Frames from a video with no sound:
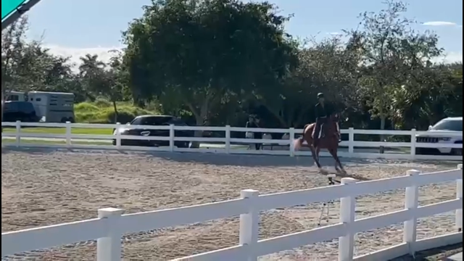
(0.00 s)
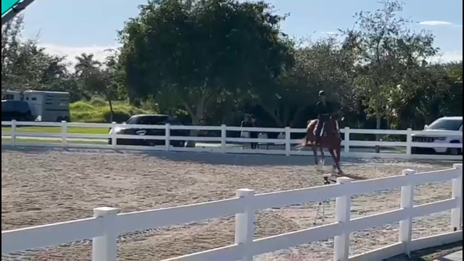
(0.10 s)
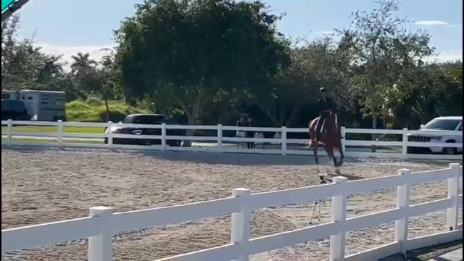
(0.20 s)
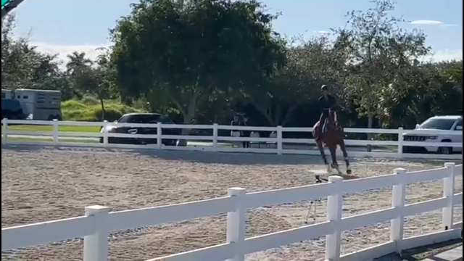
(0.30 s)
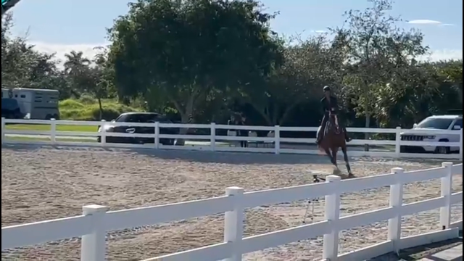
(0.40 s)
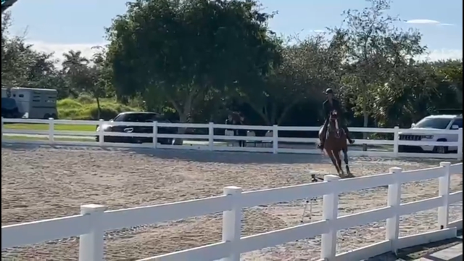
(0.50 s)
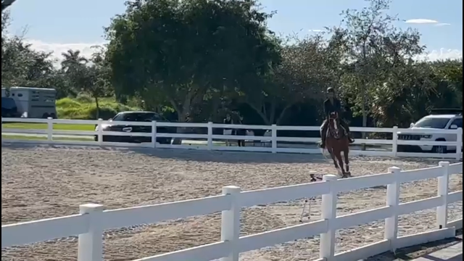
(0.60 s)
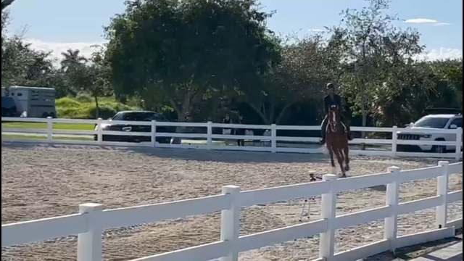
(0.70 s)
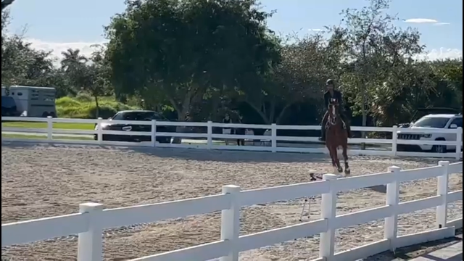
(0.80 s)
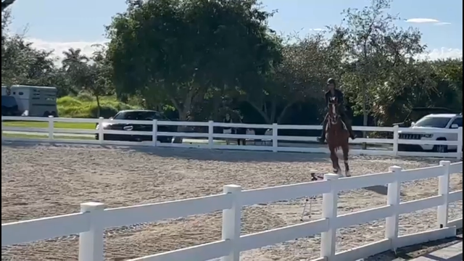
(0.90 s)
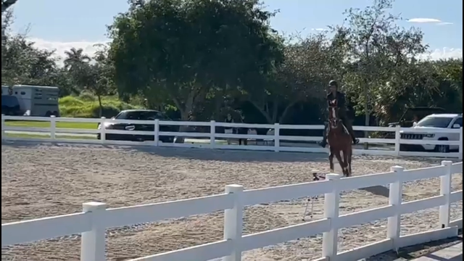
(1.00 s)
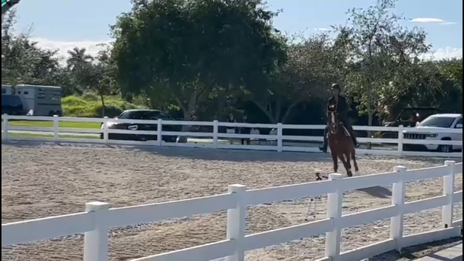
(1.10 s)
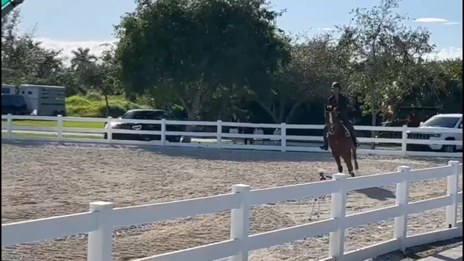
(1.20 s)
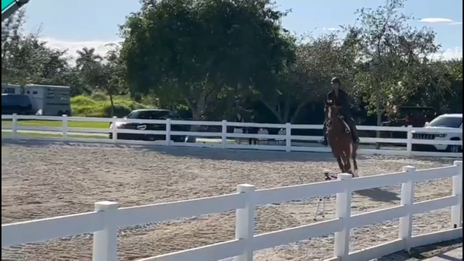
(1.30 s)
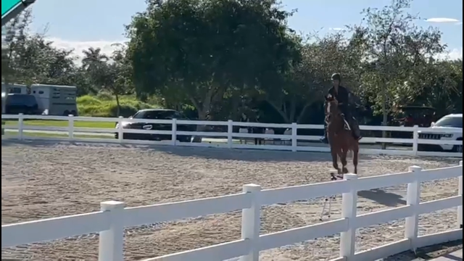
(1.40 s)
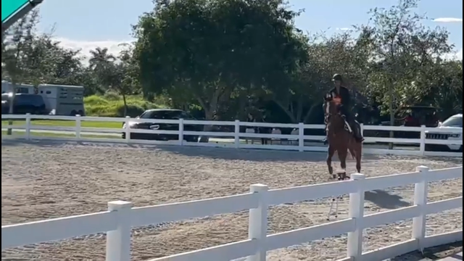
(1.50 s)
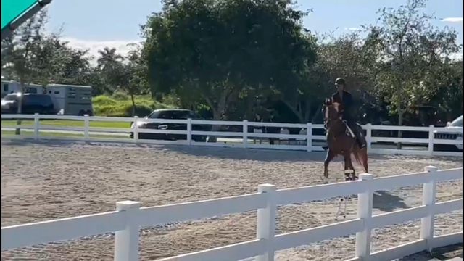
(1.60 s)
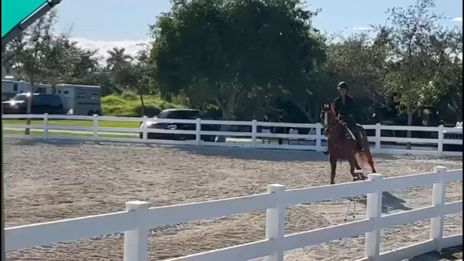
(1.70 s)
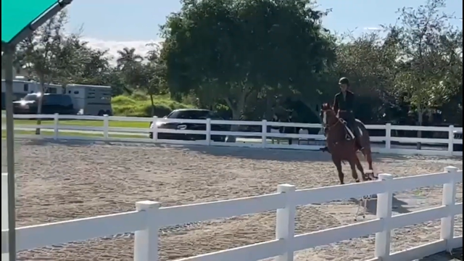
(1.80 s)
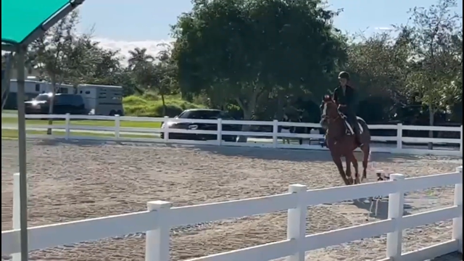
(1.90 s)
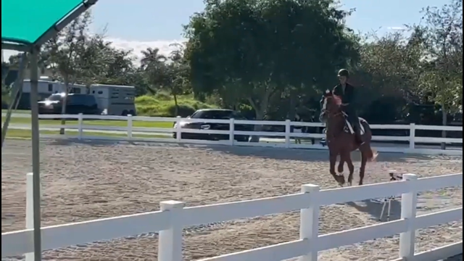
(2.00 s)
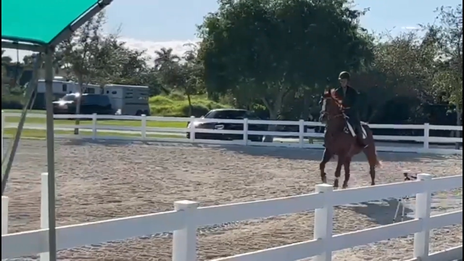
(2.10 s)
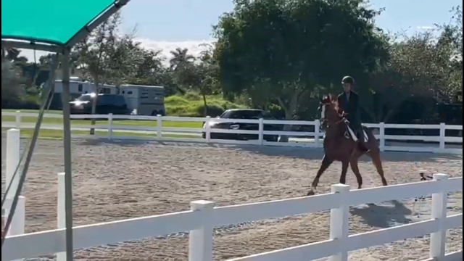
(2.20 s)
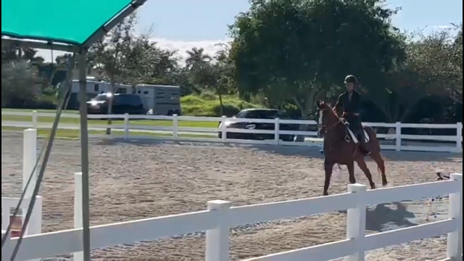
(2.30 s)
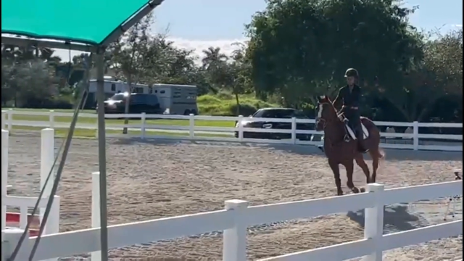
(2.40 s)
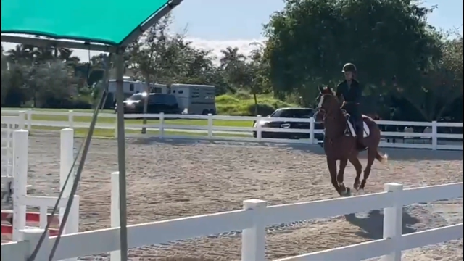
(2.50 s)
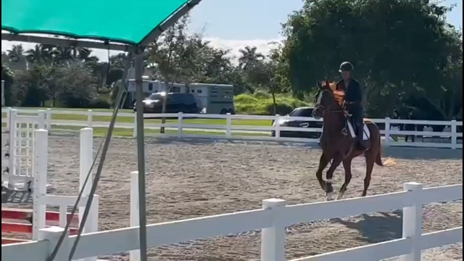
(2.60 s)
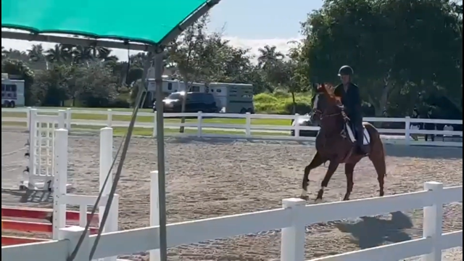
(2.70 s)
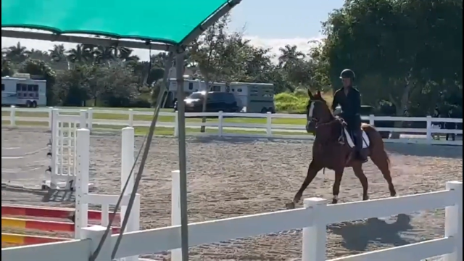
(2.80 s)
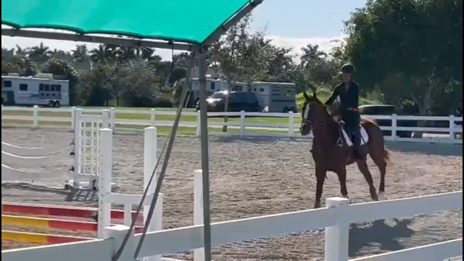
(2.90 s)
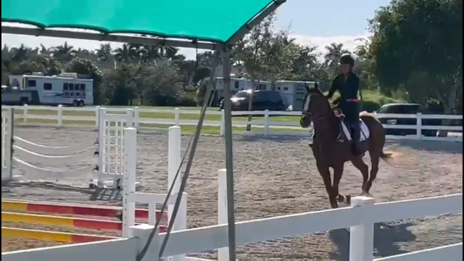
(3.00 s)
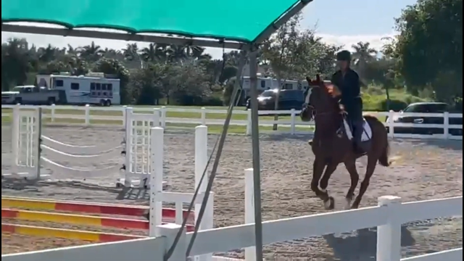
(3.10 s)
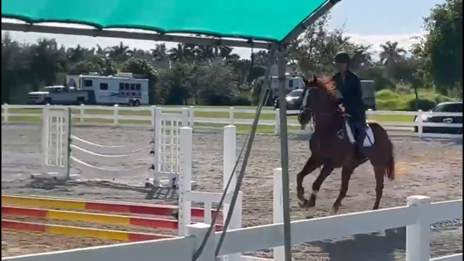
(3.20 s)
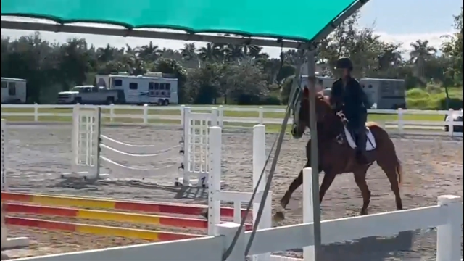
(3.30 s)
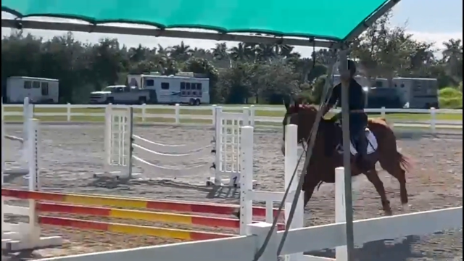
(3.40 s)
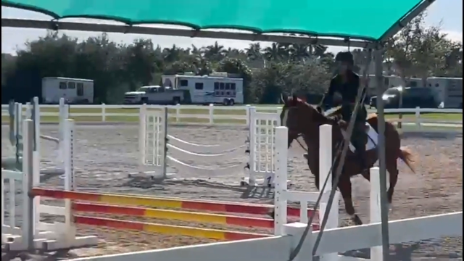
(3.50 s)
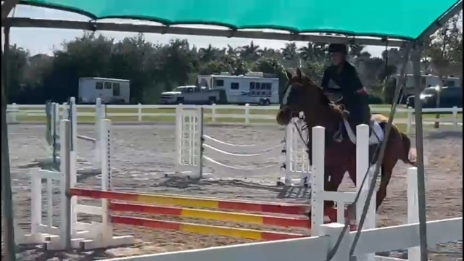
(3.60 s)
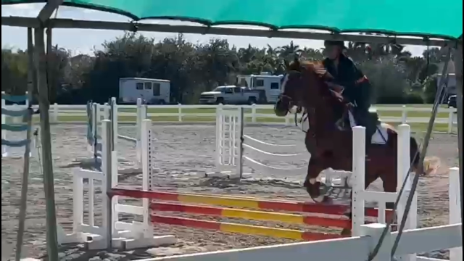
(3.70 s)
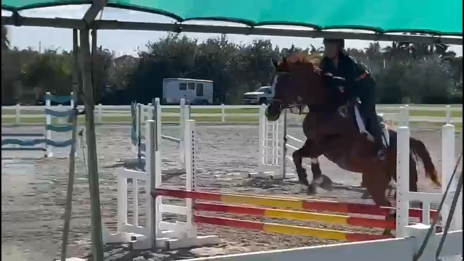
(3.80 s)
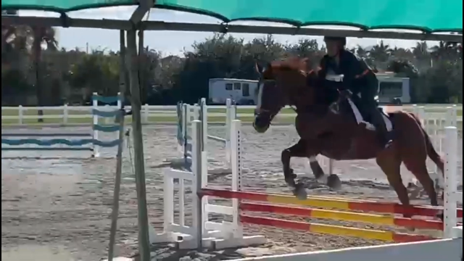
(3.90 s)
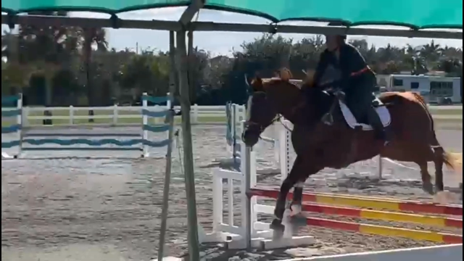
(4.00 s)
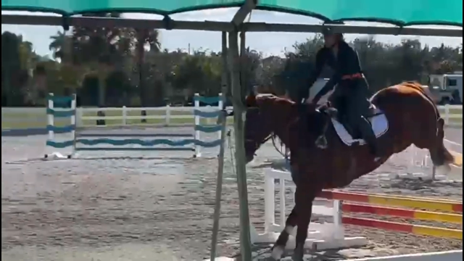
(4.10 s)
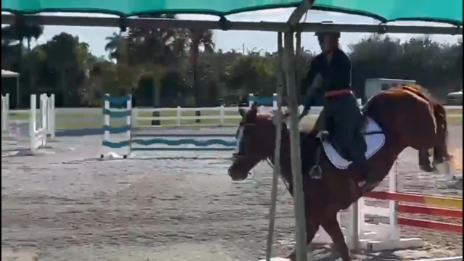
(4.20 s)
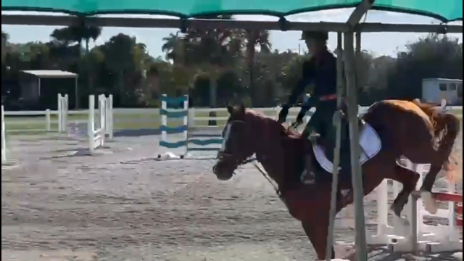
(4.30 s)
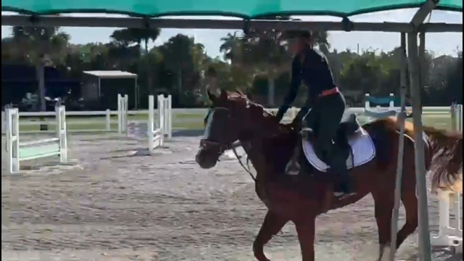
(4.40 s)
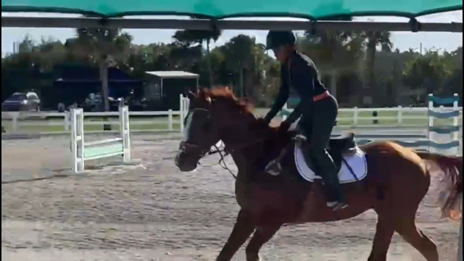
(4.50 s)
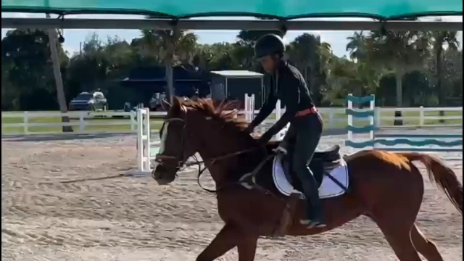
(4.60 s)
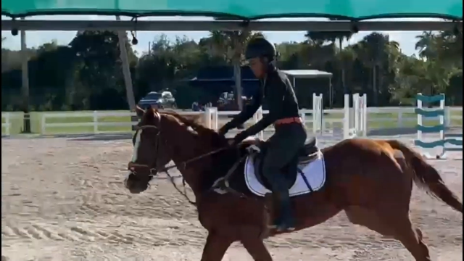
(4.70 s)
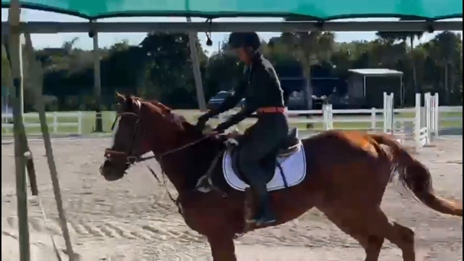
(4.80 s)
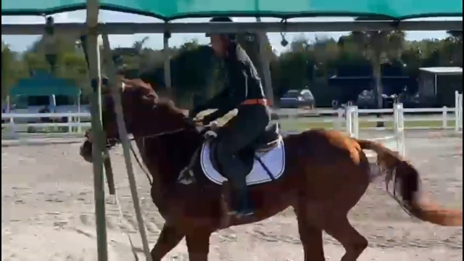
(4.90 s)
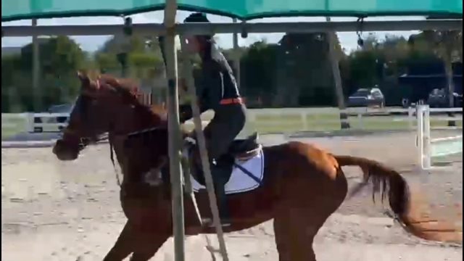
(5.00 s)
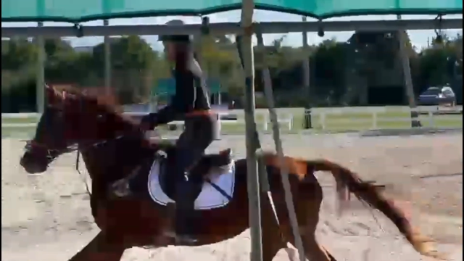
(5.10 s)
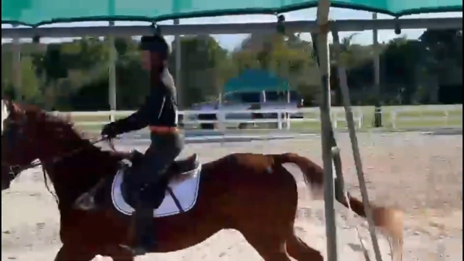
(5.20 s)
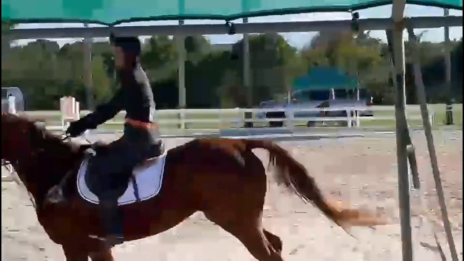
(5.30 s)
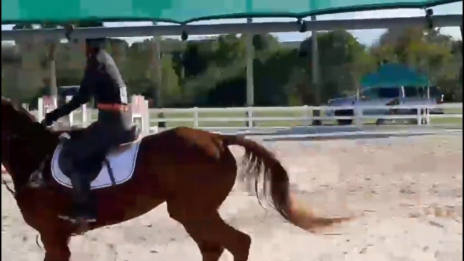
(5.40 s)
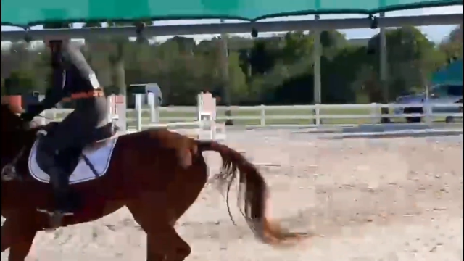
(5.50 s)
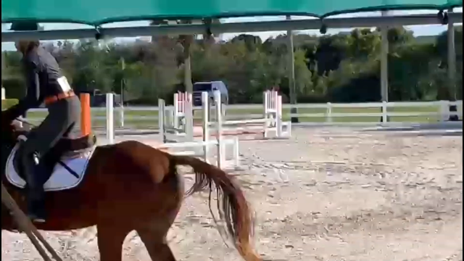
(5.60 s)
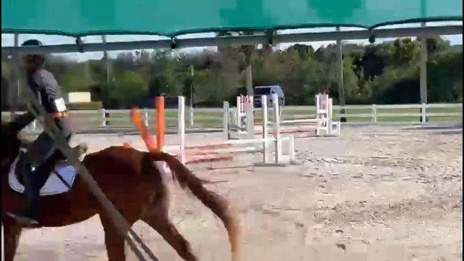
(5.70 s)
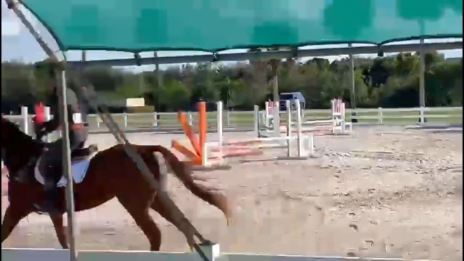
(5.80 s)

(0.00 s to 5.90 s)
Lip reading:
(no speaker visible)